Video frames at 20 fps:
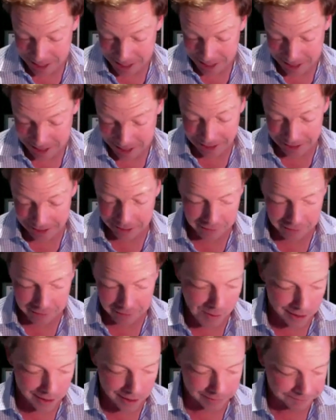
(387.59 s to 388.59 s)
at the end of the
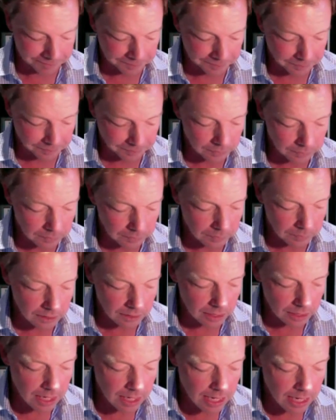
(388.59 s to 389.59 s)
Gulf War.
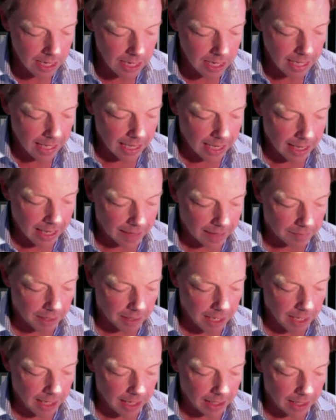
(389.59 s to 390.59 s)

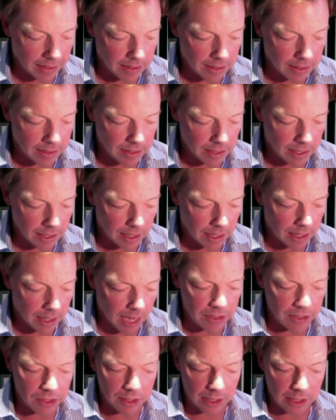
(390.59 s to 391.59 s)
Um, and uh,
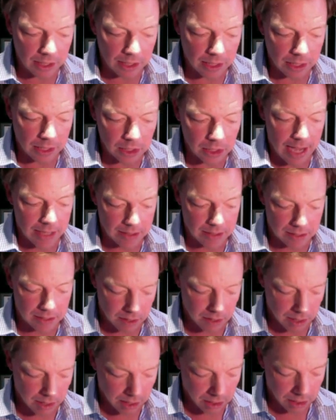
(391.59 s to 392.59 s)
I took a
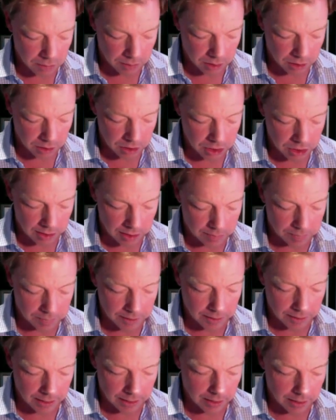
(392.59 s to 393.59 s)
class on
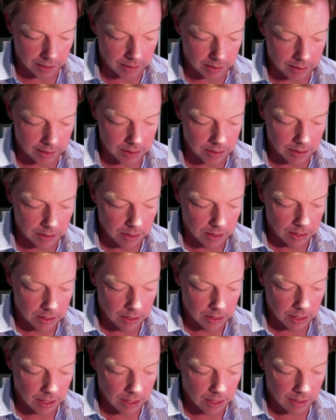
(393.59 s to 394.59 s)
entrepreneurship, and
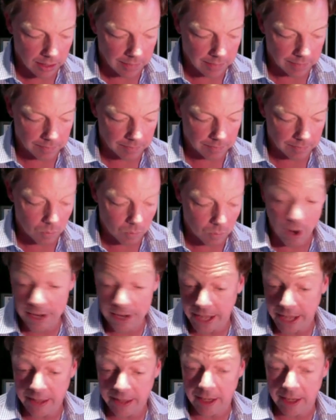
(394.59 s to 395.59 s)
um, one
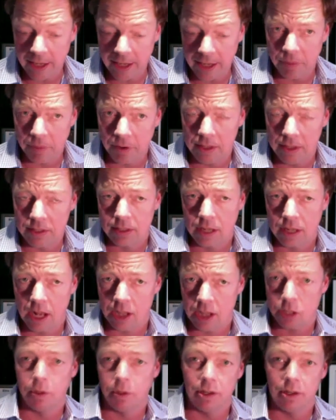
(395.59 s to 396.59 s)
day they brought this
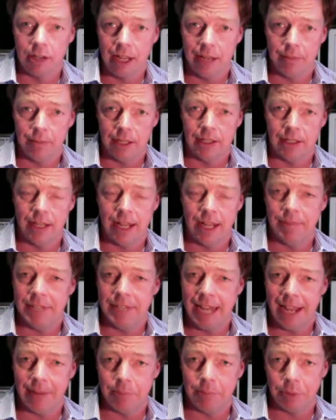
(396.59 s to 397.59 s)
entrepreneur came in named
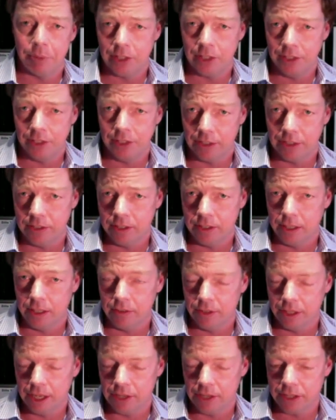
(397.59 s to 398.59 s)
Dan Bricklin. Do you, do
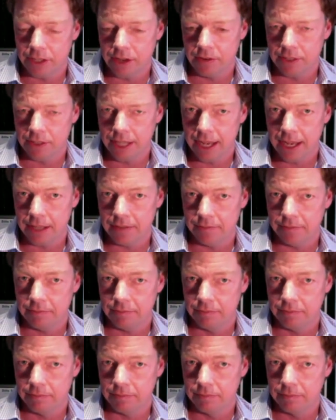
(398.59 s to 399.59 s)
you guys know Dan?
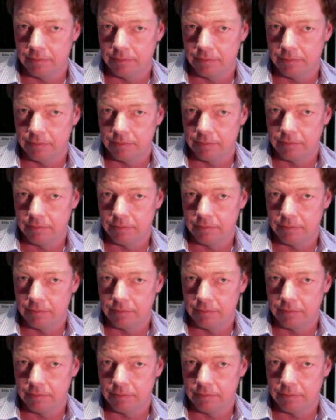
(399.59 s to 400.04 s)
Oh